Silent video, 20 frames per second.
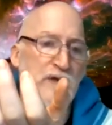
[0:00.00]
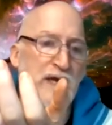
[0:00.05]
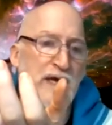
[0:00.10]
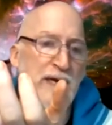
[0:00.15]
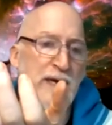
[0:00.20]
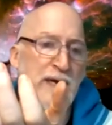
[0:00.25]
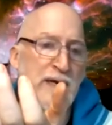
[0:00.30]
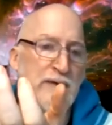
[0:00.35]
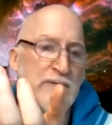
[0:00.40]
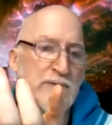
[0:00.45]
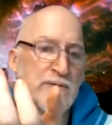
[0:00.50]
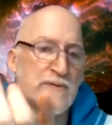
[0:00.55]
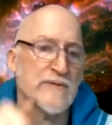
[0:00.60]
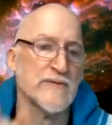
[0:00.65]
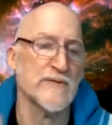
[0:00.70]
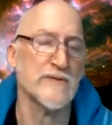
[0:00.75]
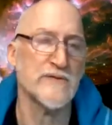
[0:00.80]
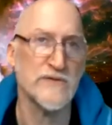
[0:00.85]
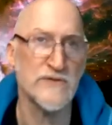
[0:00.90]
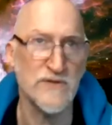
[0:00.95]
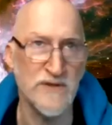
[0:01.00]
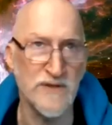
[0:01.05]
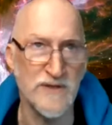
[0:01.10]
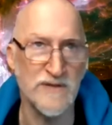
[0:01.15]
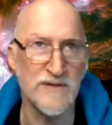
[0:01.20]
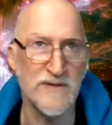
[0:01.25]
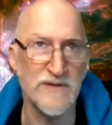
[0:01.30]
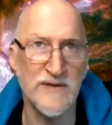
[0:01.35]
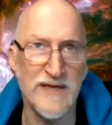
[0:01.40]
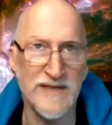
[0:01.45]
and so the,
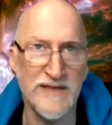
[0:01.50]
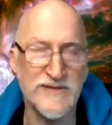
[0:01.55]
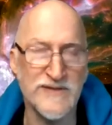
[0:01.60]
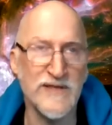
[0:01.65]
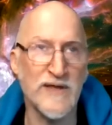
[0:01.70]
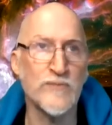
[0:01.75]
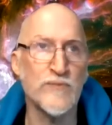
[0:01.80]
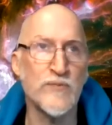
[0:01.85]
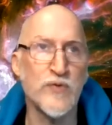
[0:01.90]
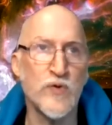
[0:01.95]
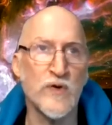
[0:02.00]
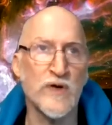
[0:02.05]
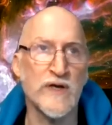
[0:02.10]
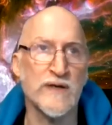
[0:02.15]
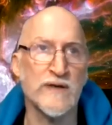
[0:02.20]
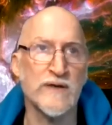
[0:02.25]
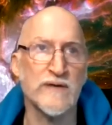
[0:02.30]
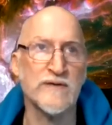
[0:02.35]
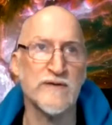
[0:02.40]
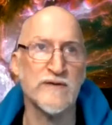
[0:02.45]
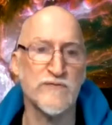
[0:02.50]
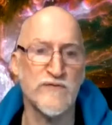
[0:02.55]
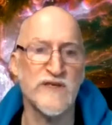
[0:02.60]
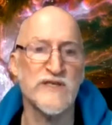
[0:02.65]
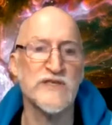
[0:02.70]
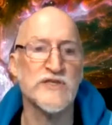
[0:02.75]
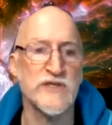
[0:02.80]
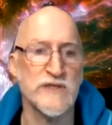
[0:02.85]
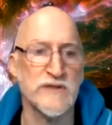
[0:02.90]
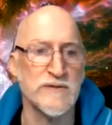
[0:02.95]
at some point the
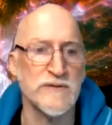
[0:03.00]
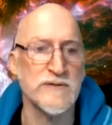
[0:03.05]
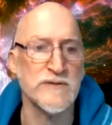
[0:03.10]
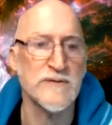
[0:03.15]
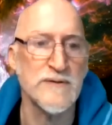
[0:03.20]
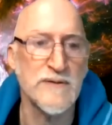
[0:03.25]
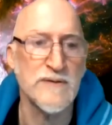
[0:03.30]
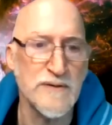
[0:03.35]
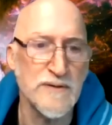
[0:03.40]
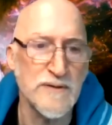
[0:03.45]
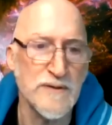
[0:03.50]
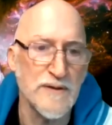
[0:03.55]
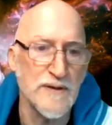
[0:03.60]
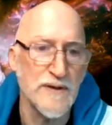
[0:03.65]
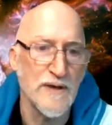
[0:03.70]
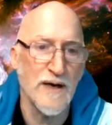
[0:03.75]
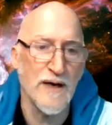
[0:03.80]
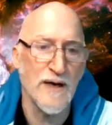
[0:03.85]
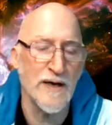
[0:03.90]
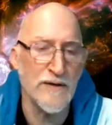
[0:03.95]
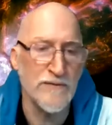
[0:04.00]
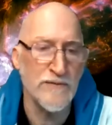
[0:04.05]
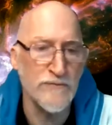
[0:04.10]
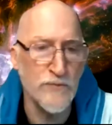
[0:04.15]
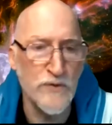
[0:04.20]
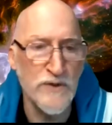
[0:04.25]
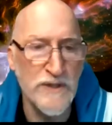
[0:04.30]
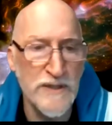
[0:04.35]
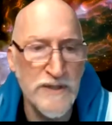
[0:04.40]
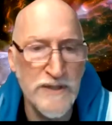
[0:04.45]
vision of
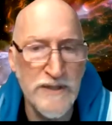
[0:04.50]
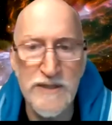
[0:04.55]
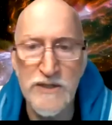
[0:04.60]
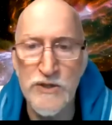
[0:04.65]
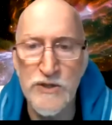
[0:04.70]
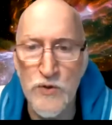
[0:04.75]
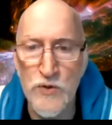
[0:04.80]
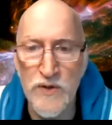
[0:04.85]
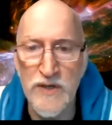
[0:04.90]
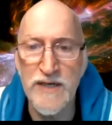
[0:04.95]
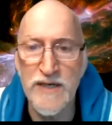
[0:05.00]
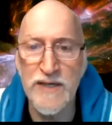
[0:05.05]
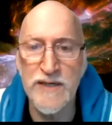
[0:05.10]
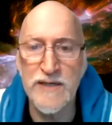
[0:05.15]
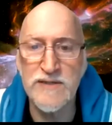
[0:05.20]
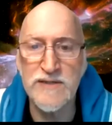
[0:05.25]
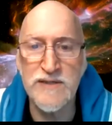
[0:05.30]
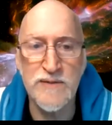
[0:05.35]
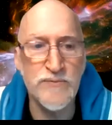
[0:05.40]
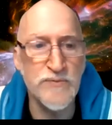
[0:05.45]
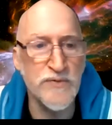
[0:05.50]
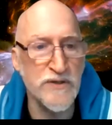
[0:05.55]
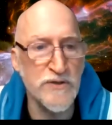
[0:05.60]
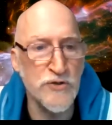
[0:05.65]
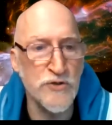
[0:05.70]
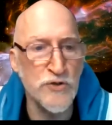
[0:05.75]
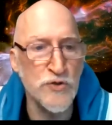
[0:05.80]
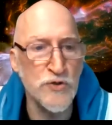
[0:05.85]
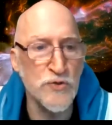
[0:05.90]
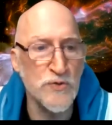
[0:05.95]
really creating something
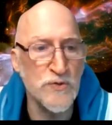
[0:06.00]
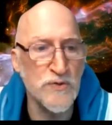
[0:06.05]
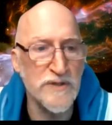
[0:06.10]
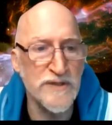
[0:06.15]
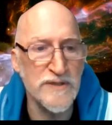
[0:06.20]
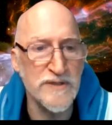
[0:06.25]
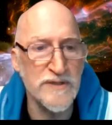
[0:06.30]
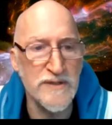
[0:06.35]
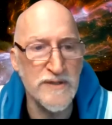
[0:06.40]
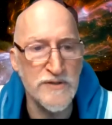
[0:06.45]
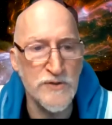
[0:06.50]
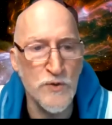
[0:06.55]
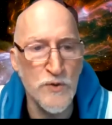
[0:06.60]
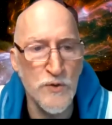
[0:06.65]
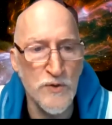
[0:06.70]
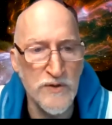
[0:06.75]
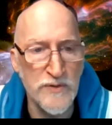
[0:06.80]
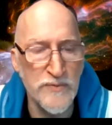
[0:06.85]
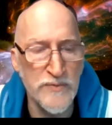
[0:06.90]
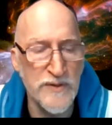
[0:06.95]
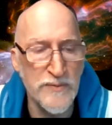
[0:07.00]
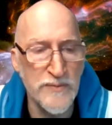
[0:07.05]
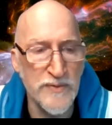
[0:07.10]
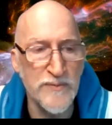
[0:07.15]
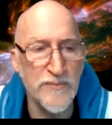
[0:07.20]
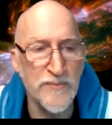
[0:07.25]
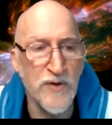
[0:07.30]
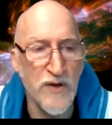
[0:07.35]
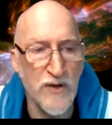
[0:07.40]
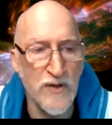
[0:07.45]
new is, is going to be a
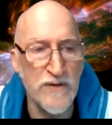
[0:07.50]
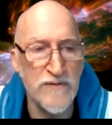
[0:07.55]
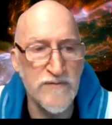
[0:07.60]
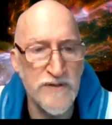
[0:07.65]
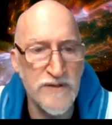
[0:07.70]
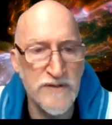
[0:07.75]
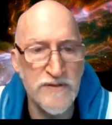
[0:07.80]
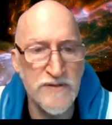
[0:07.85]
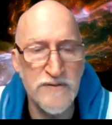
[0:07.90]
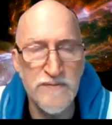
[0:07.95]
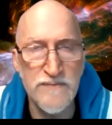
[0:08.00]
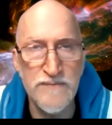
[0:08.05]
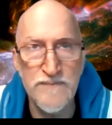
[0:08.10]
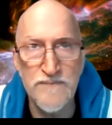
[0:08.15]
big part of this